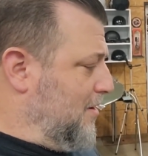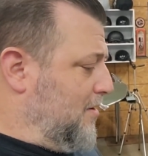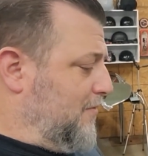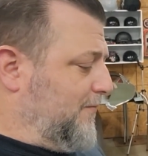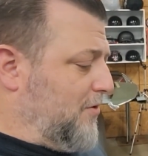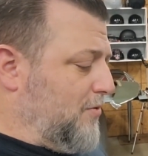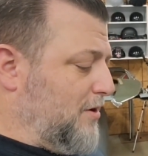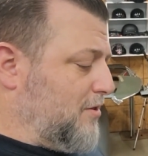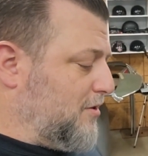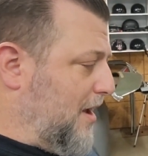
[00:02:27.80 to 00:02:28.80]

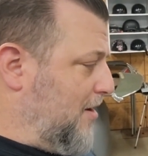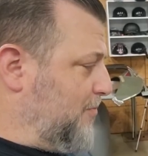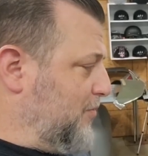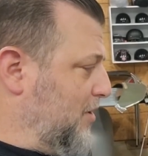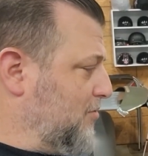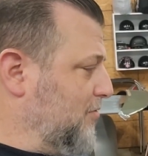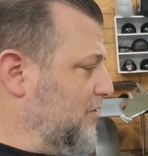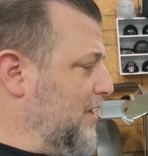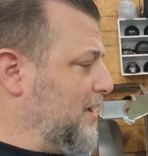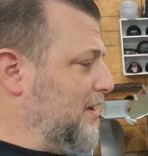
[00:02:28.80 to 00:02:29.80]
Fluids, tire pressure, all
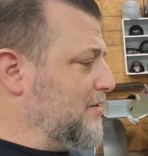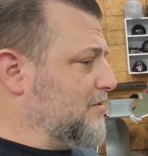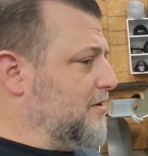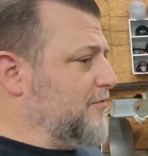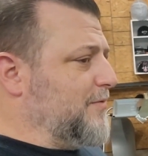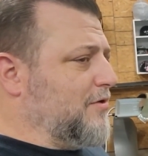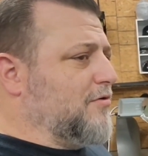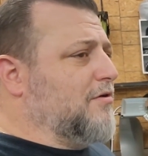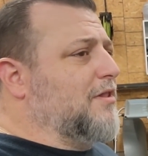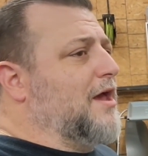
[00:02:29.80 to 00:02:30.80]
that kind of stuff. Make sure
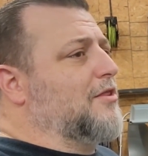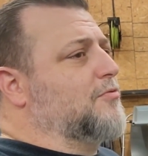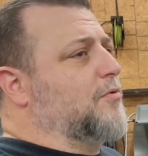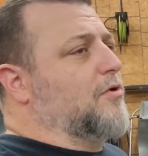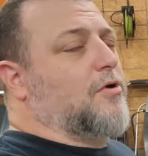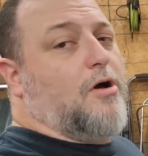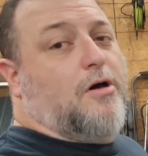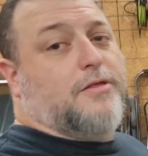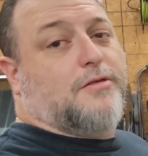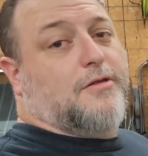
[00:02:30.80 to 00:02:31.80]
your lights work, all
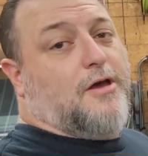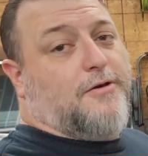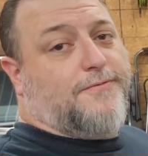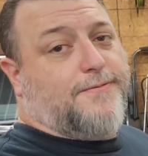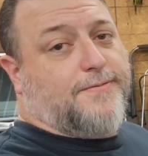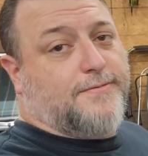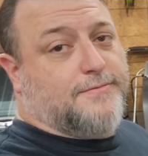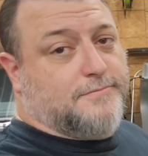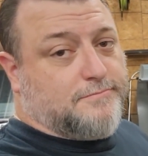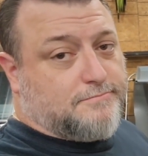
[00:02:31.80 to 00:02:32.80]
the stuff
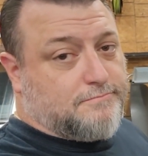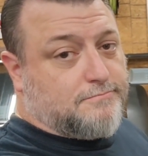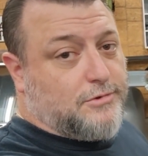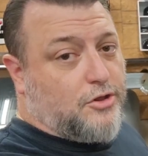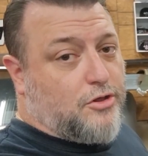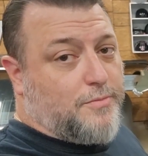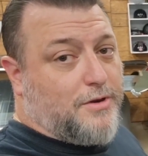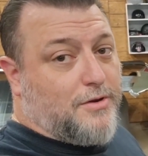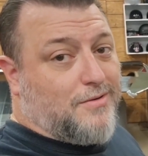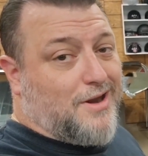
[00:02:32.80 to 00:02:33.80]
you should be
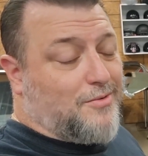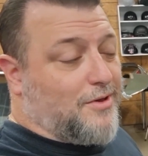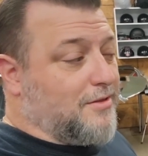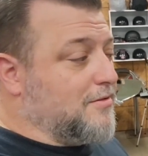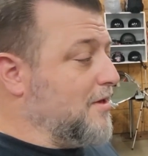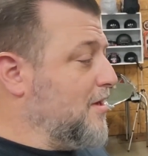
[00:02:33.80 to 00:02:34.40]
doing anyways.